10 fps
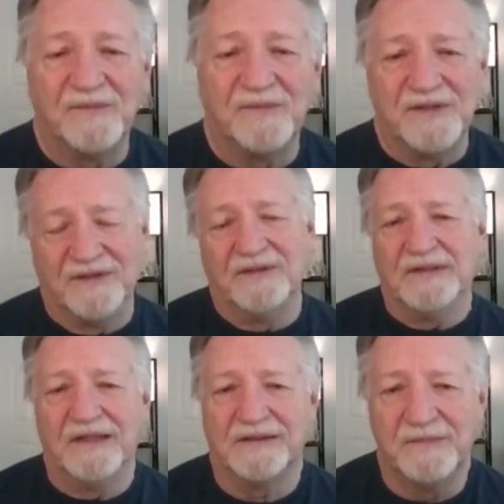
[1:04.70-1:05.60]
get to meet all
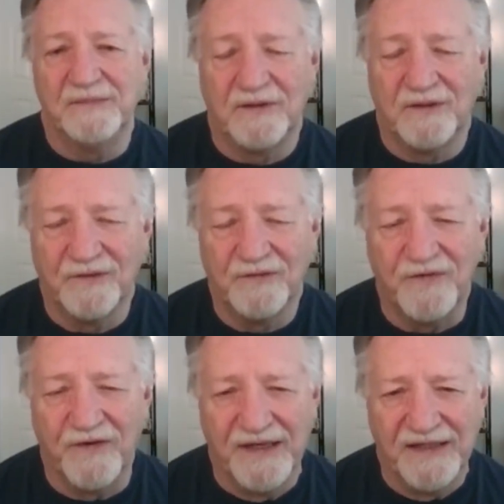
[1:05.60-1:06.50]
the fans and,
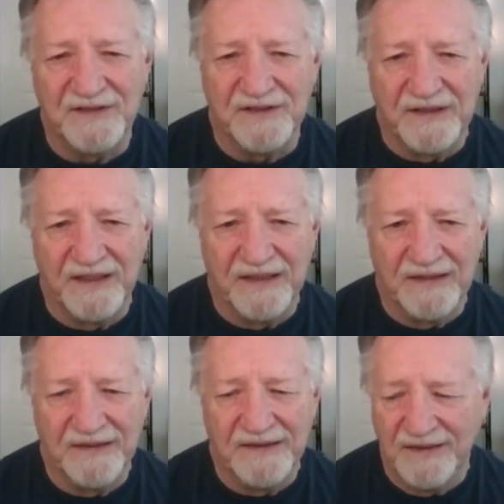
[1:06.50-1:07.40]
and, uh,
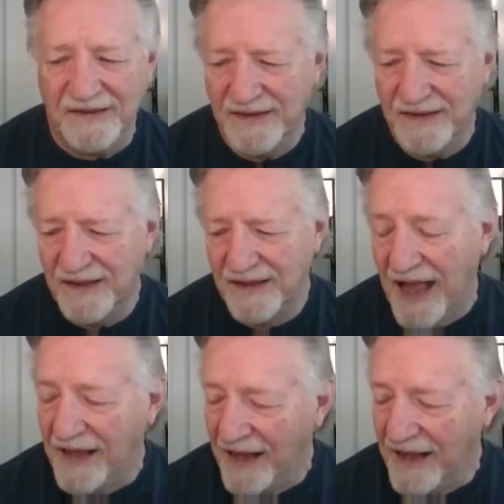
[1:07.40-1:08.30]
I,
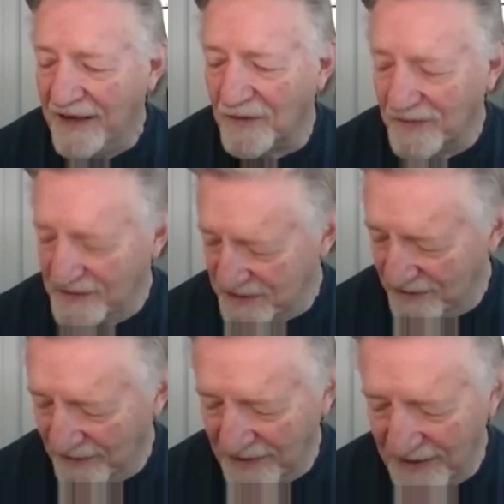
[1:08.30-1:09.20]
have always
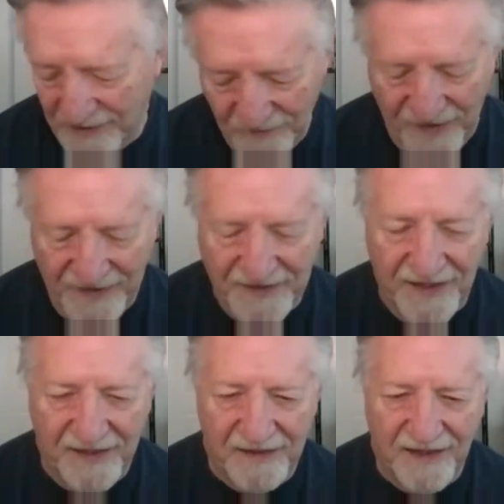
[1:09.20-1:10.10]
liked the fact that I can, I,
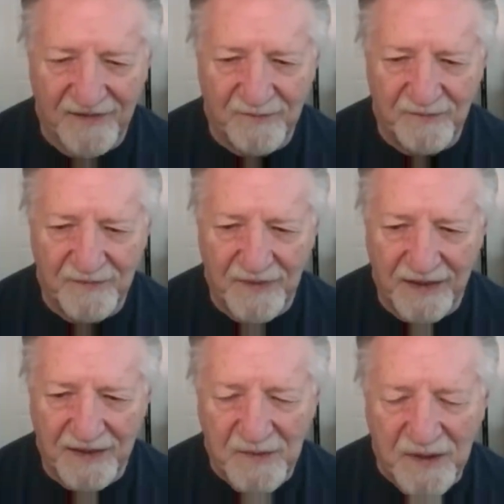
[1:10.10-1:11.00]
I can meet
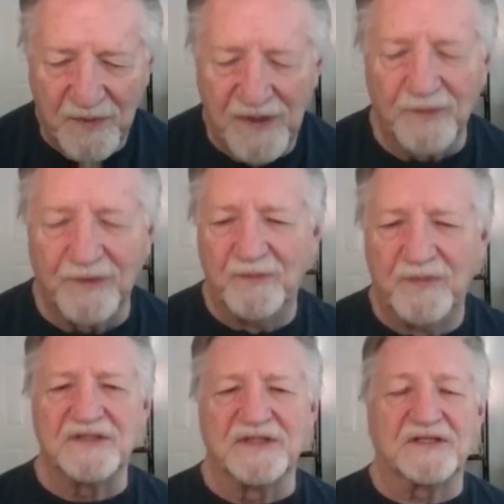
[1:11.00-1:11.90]
people in the business that I've
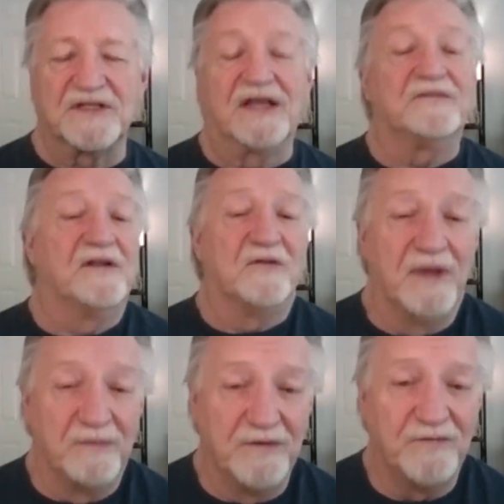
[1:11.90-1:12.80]
never met before
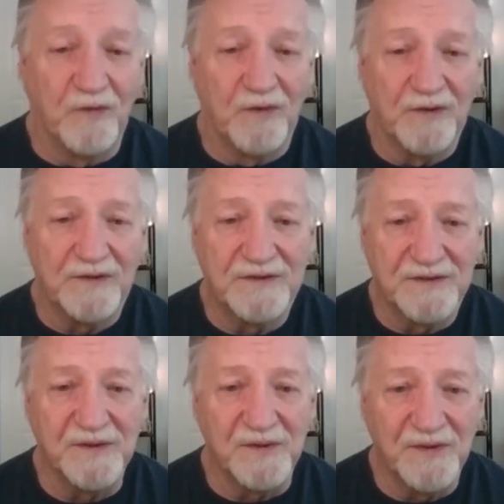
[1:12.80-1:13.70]
too, you know,
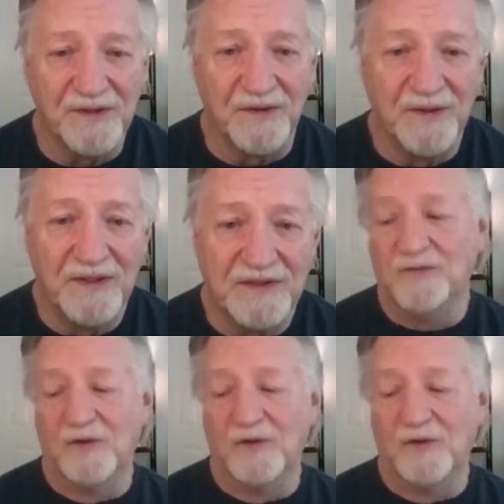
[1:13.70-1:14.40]
some of whom are